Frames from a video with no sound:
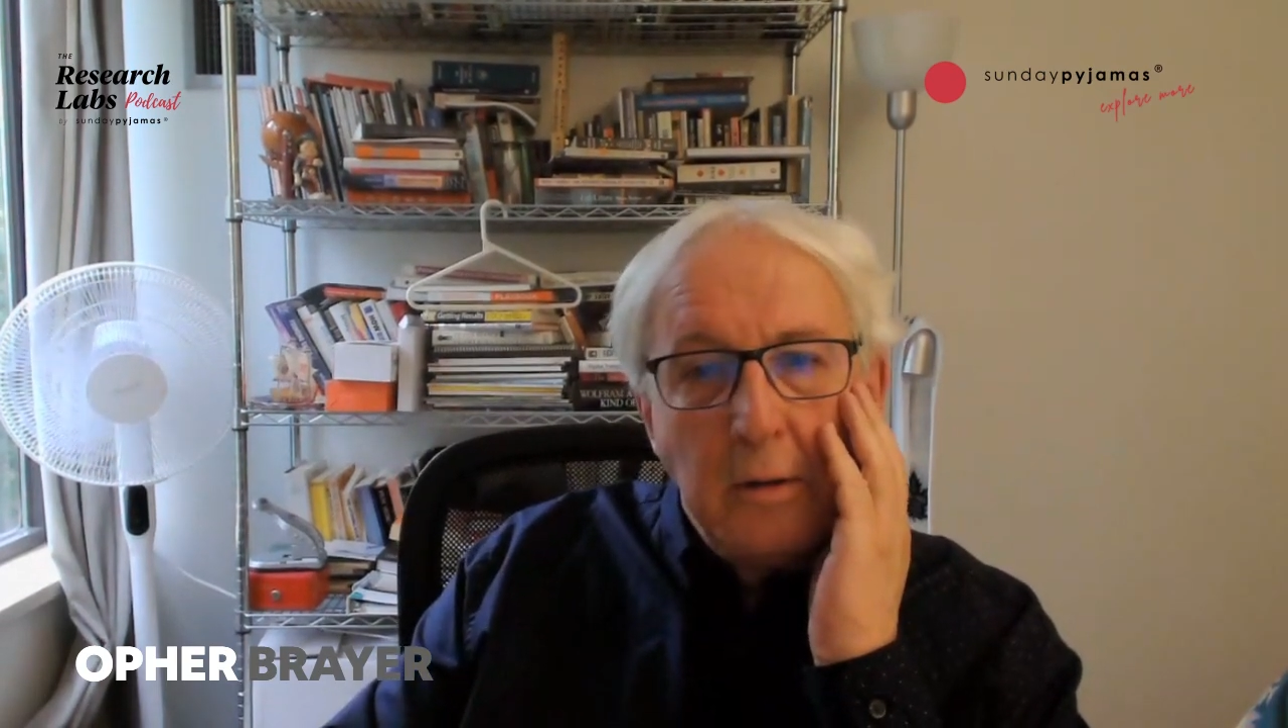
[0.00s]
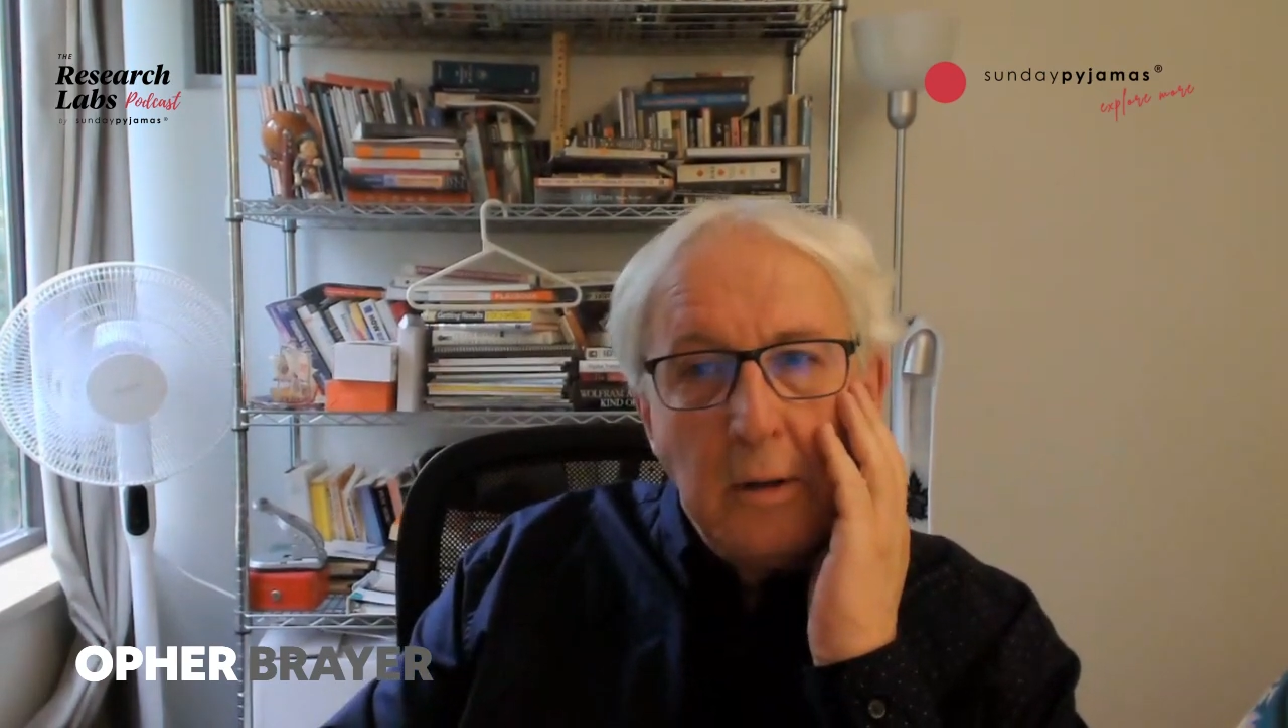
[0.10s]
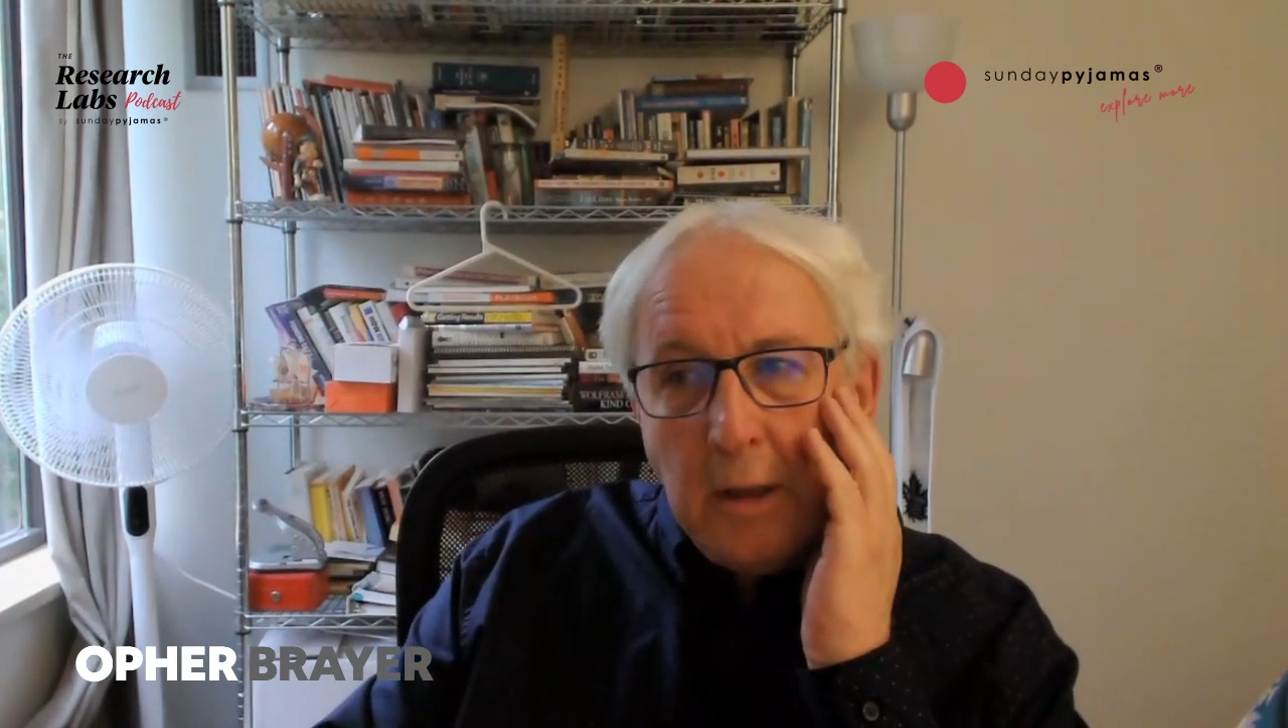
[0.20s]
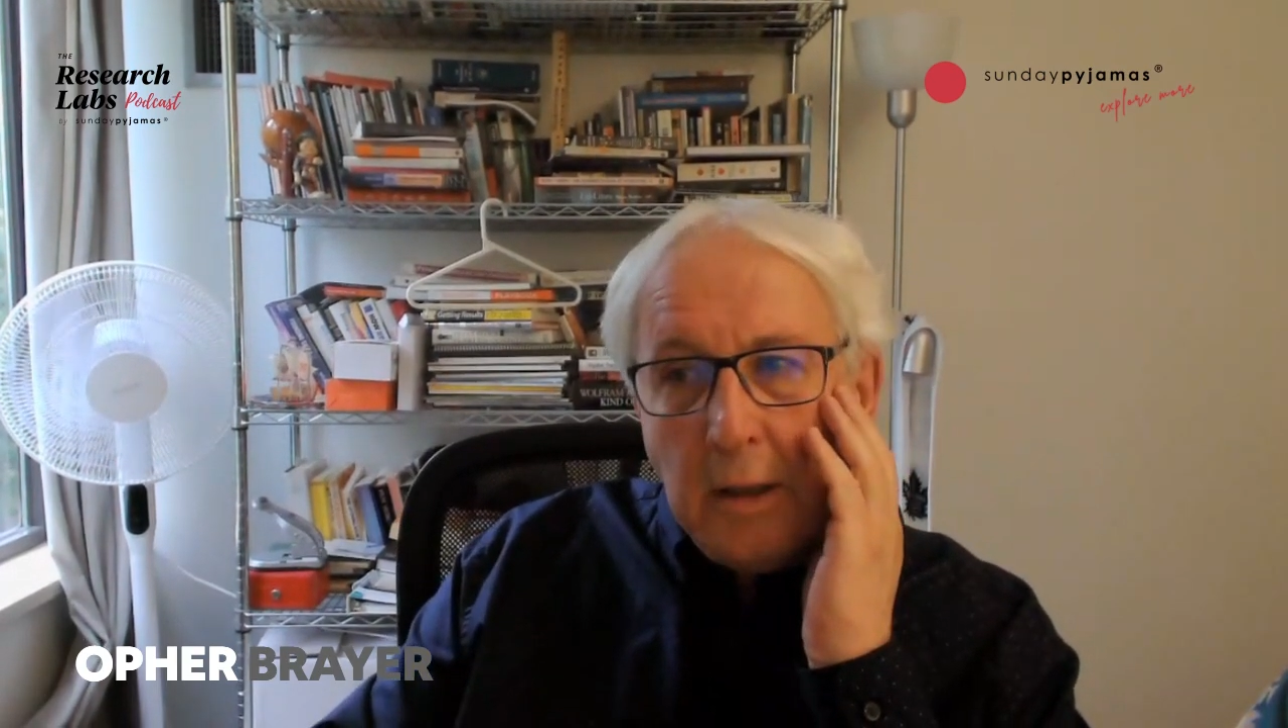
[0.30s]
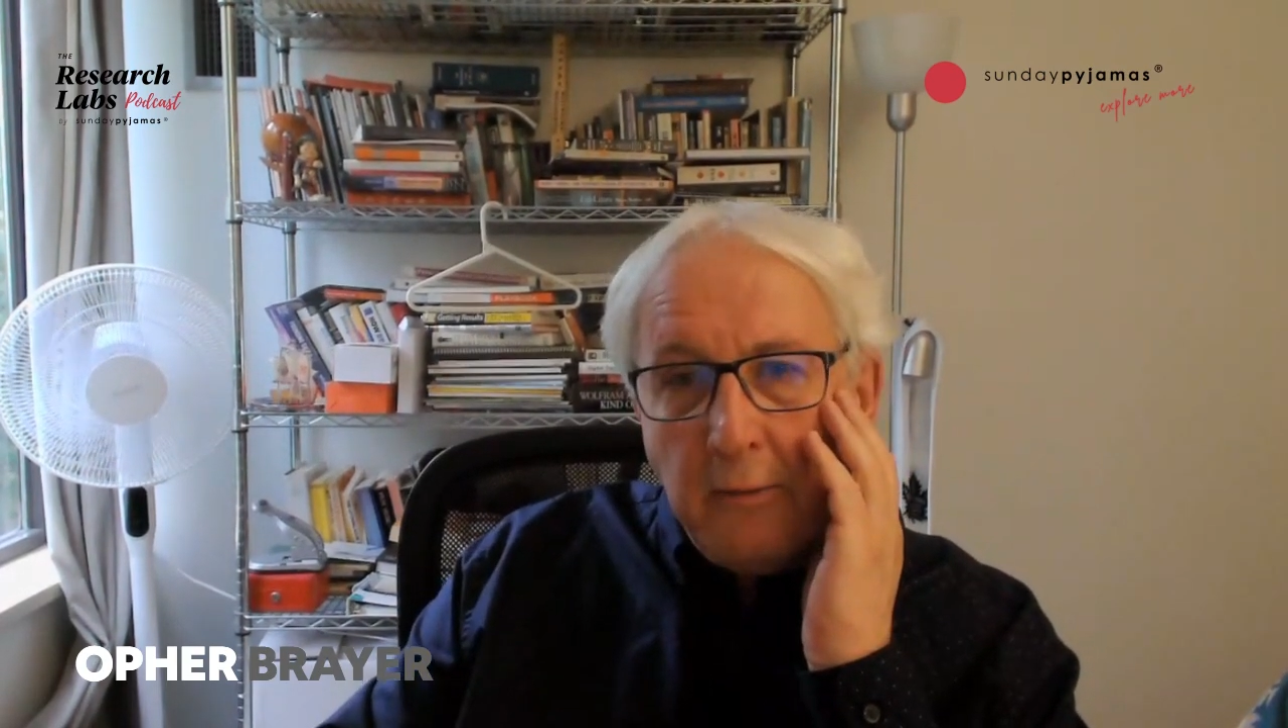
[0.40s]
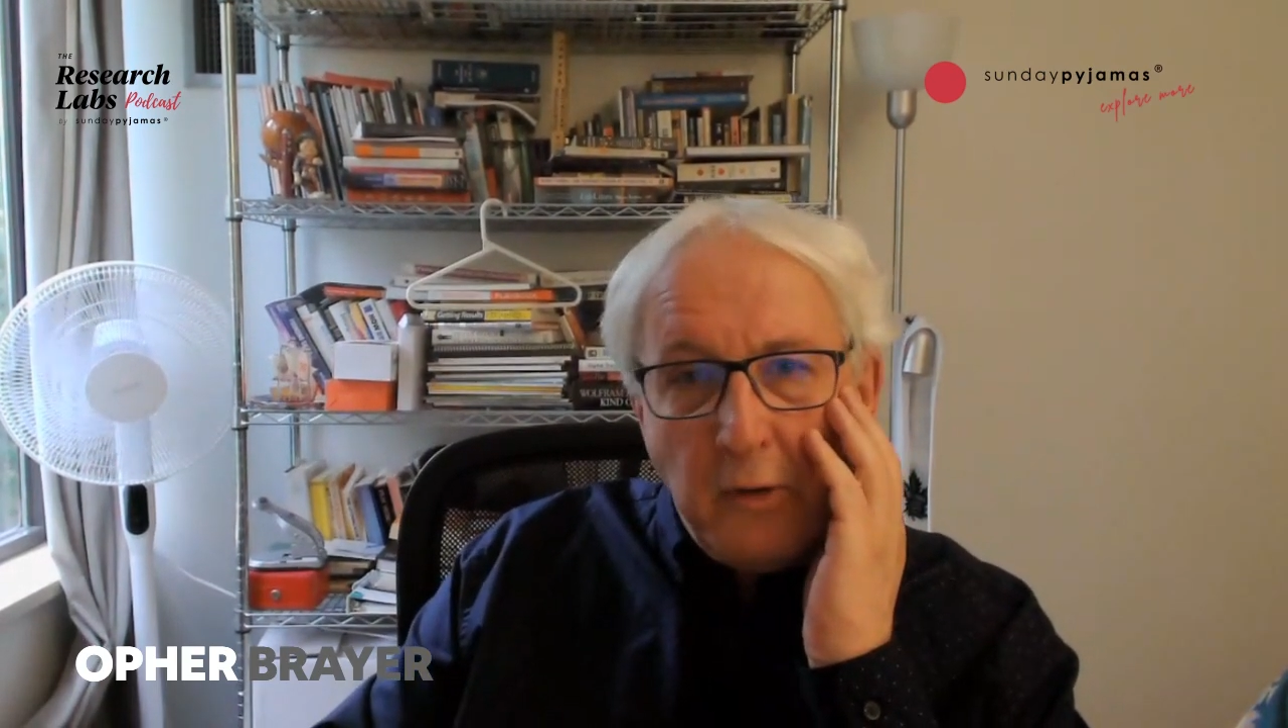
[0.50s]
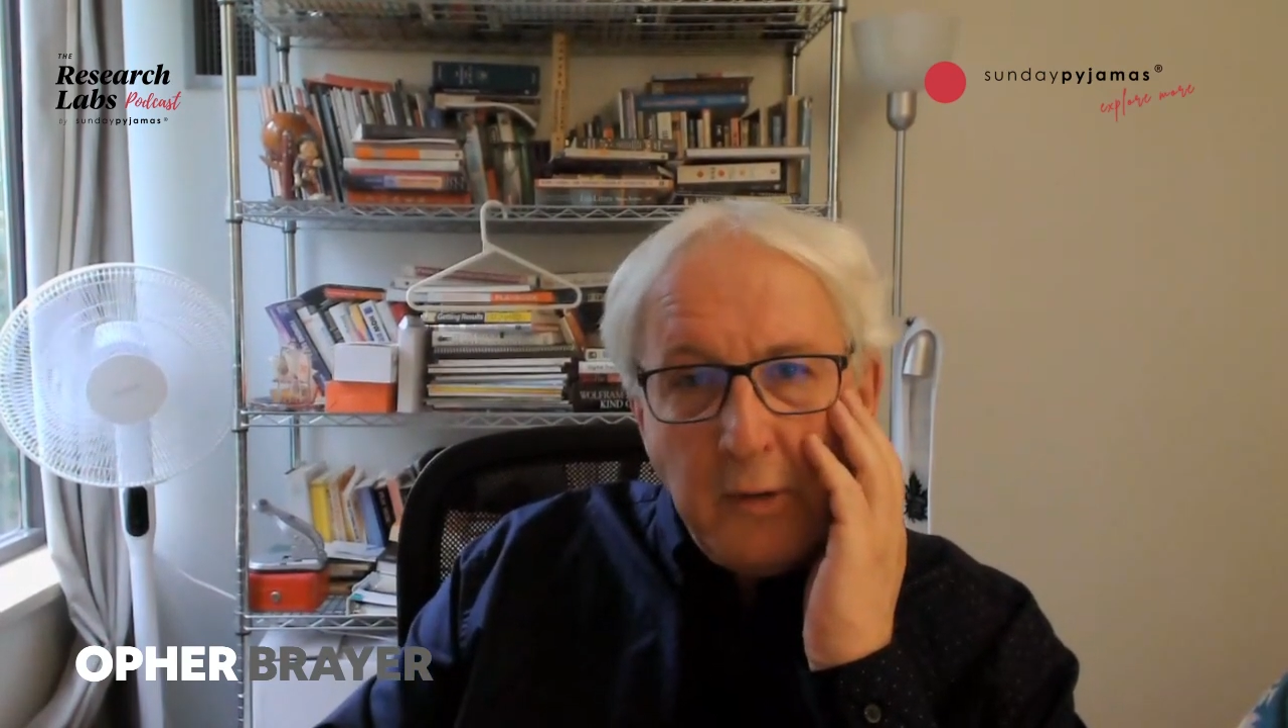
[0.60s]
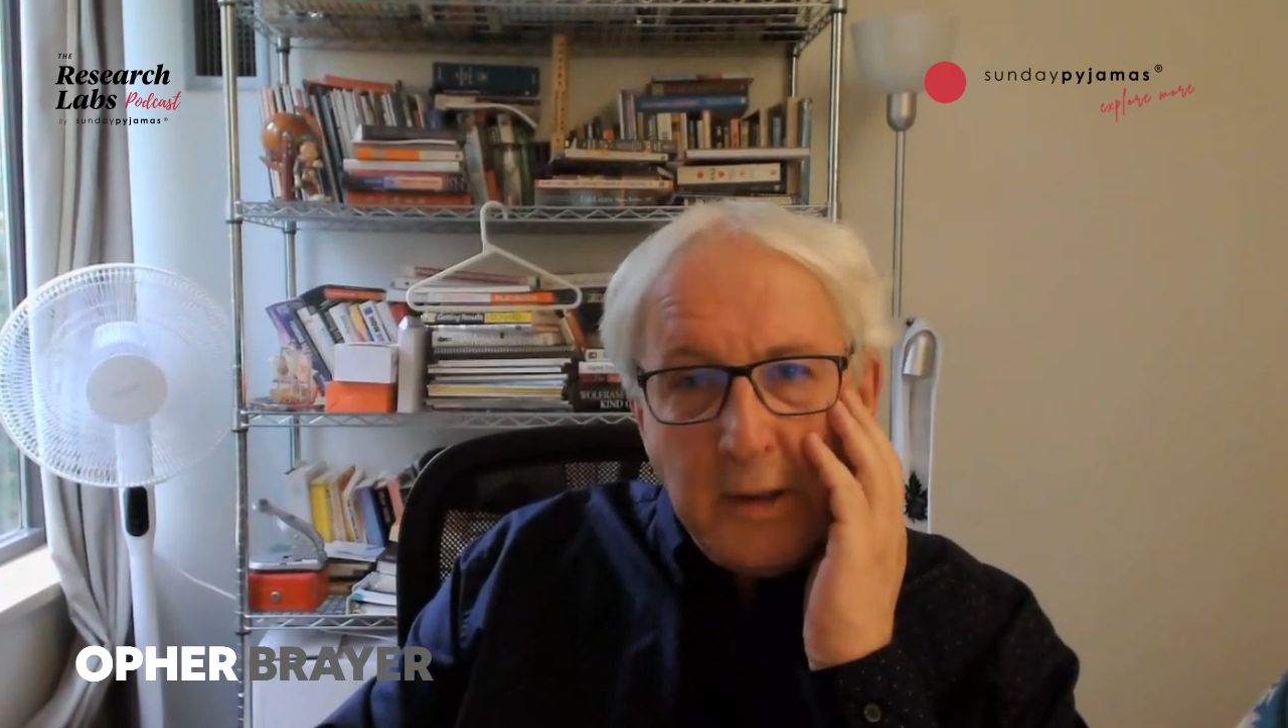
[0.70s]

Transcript: in a very